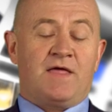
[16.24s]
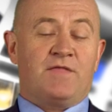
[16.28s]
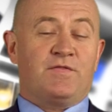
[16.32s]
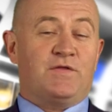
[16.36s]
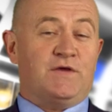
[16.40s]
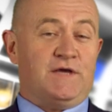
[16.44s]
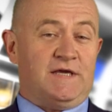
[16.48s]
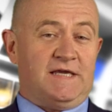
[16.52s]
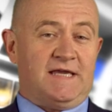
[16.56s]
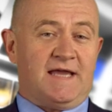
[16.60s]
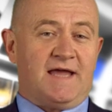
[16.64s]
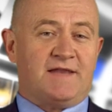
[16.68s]

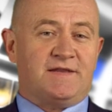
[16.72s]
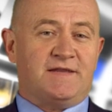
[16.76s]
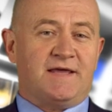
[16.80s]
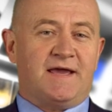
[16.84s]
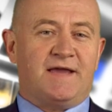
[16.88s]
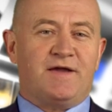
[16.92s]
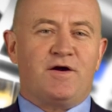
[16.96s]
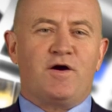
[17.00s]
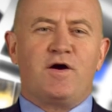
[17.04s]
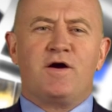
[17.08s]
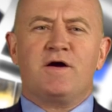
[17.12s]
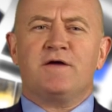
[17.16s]

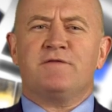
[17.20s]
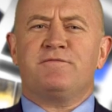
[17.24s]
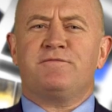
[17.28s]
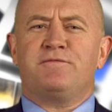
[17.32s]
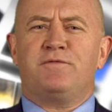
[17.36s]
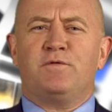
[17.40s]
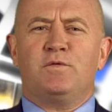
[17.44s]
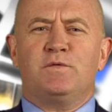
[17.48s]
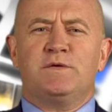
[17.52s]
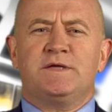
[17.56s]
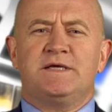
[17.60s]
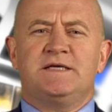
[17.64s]
Hyundai
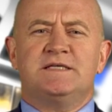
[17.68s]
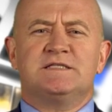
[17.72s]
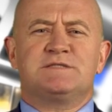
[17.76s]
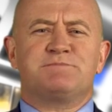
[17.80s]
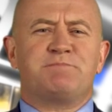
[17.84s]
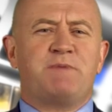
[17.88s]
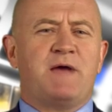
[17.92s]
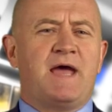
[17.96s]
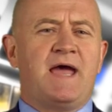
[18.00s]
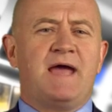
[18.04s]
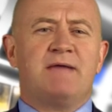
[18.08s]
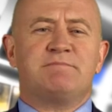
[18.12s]
i40 is
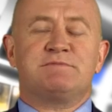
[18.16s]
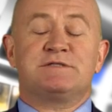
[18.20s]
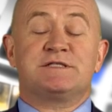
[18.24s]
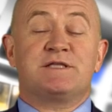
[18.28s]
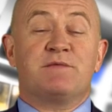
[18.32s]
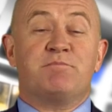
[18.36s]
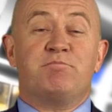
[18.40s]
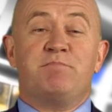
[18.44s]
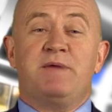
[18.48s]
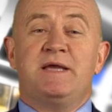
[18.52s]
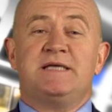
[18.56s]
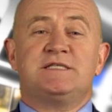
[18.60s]
perhaps
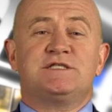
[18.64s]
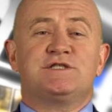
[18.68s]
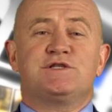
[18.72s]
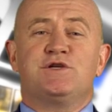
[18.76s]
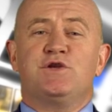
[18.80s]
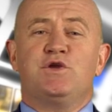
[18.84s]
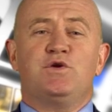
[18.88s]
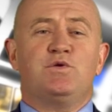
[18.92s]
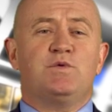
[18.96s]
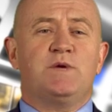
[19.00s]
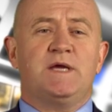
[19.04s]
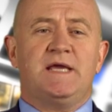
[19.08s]
the best
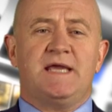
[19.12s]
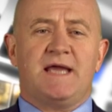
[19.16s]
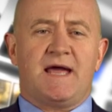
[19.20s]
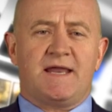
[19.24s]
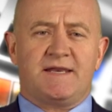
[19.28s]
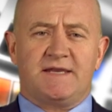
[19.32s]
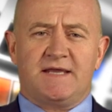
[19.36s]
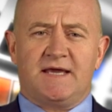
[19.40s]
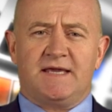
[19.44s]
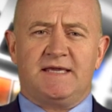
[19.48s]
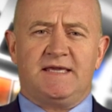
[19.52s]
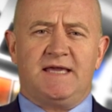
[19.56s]
new
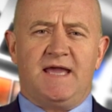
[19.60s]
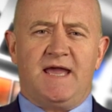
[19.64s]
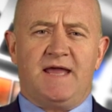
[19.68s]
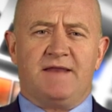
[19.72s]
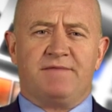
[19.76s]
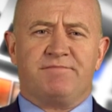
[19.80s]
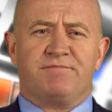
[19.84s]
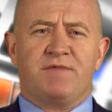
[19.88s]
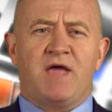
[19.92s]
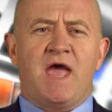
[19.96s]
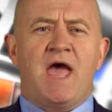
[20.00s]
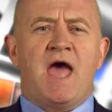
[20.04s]
Hyundai
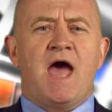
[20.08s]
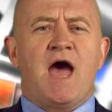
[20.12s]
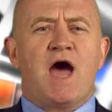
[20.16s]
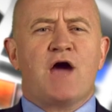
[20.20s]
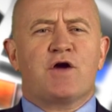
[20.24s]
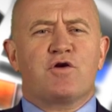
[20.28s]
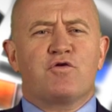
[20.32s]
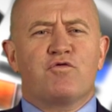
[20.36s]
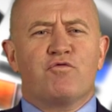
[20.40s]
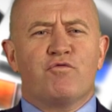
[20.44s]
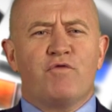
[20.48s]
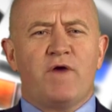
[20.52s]
yet.
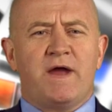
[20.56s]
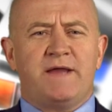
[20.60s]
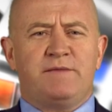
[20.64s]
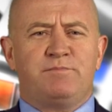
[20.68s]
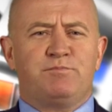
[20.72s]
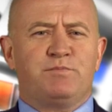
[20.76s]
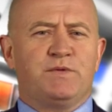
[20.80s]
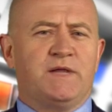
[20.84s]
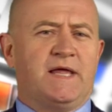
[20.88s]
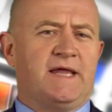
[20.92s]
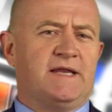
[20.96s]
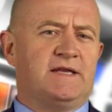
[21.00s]
A
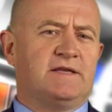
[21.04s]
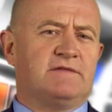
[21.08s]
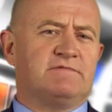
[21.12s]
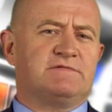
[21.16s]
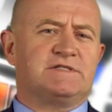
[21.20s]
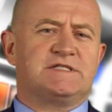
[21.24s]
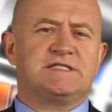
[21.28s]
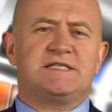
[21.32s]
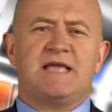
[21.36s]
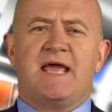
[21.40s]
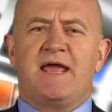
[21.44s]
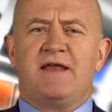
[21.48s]
great blend of
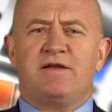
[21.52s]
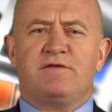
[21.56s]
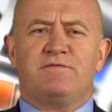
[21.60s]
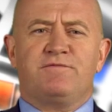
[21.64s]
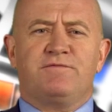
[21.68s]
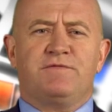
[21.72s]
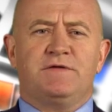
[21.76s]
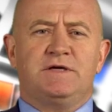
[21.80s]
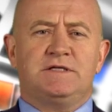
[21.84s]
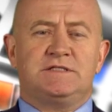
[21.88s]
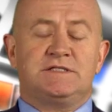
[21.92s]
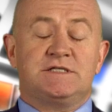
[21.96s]
standard
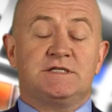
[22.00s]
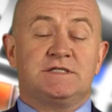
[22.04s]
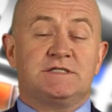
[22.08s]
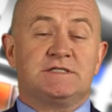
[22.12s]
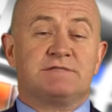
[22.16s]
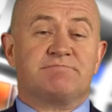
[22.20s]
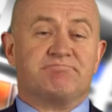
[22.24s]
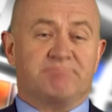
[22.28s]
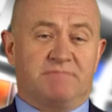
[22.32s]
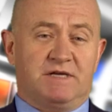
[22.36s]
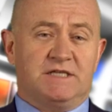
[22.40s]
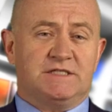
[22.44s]

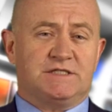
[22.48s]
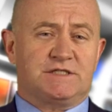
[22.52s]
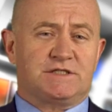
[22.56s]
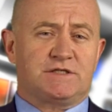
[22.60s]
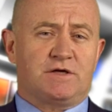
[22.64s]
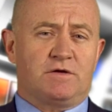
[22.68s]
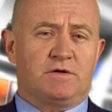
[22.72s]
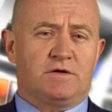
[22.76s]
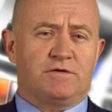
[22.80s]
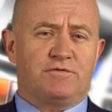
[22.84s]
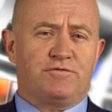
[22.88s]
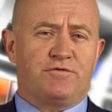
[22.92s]
features and
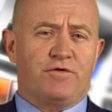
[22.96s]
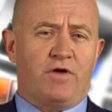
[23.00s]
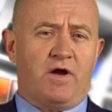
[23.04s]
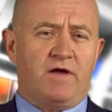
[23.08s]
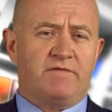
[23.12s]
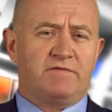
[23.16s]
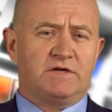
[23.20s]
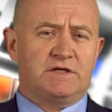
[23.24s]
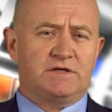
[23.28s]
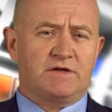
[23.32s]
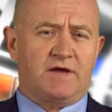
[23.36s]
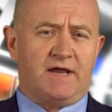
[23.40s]
solid
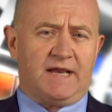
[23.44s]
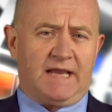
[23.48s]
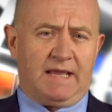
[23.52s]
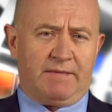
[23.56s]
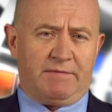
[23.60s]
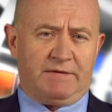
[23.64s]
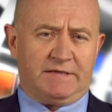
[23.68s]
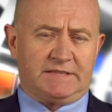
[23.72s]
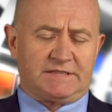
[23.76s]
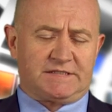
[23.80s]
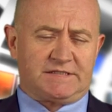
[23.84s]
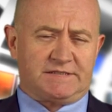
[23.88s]
driving
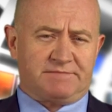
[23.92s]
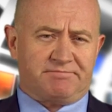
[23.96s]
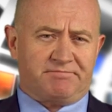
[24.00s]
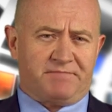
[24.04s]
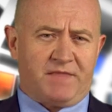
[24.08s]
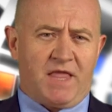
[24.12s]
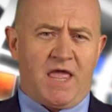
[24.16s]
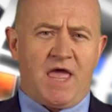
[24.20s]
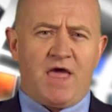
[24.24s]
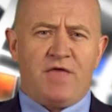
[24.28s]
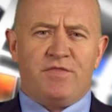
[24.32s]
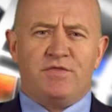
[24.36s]
dynamics.
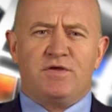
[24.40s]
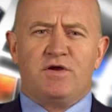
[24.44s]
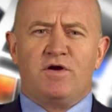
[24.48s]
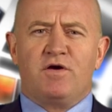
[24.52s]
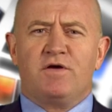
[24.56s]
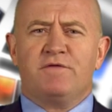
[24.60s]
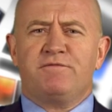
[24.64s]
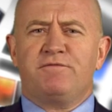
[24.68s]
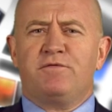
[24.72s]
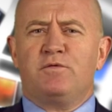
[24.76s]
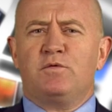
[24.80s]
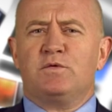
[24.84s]
The
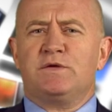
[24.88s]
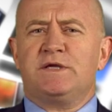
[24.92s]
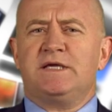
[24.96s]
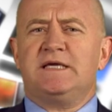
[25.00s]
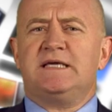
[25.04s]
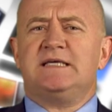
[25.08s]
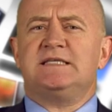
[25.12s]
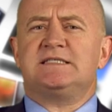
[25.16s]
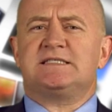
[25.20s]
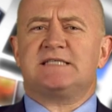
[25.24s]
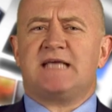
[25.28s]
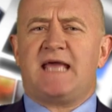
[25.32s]

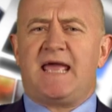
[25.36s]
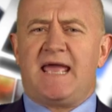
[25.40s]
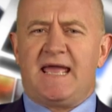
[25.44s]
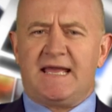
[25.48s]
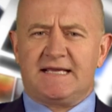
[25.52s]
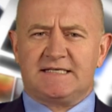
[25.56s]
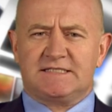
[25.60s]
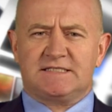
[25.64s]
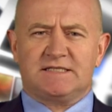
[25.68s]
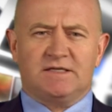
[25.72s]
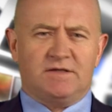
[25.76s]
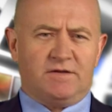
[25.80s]
i40 is
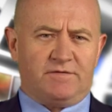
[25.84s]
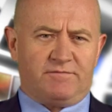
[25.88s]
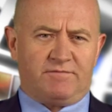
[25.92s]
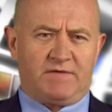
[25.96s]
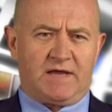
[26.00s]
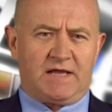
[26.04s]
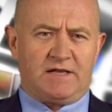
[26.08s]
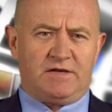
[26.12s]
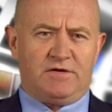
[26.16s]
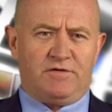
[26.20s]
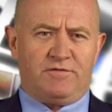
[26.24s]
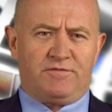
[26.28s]
excellent
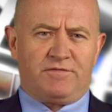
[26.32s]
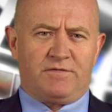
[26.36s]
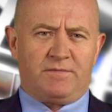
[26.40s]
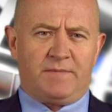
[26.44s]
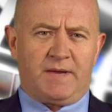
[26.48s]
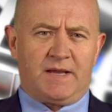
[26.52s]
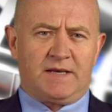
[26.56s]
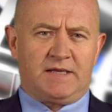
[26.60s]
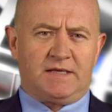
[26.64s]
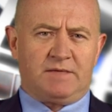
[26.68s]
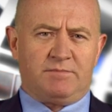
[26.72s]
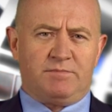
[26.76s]
value for
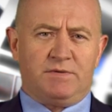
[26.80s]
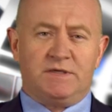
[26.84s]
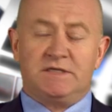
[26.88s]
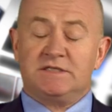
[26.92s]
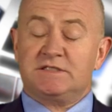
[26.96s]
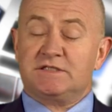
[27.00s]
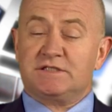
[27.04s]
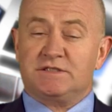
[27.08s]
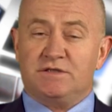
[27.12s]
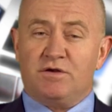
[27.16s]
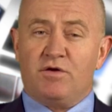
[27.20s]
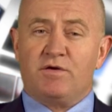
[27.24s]
money, but
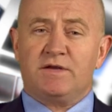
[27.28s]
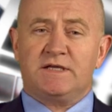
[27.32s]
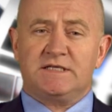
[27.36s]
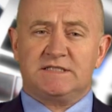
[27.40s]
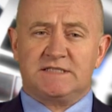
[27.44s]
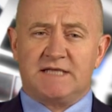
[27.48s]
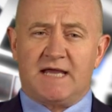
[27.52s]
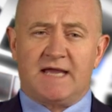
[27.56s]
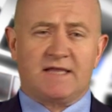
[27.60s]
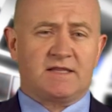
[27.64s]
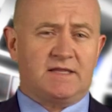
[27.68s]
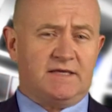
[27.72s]
it's not
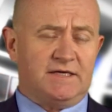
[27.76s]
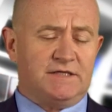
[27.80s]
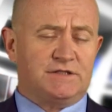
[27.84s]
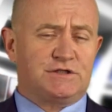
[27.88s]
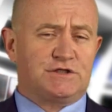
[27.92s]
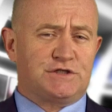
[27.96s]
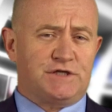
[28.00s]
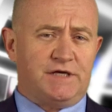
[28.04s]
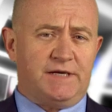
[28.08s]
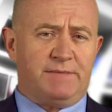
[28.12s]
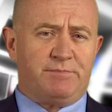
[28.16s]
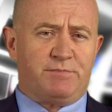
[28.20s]
exactly a
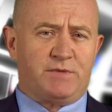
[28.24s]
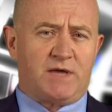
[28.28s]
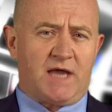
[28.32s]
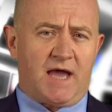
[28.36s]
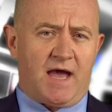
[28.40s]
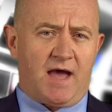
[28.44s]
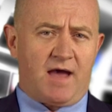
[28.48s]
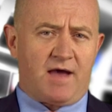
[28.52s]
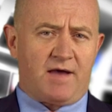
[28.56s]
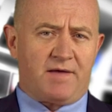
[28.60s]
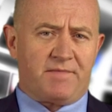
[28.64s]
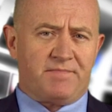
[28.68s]
cheap
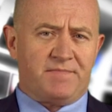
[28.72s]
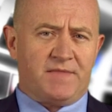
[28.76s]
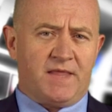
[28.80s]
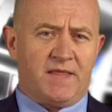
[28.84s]
car.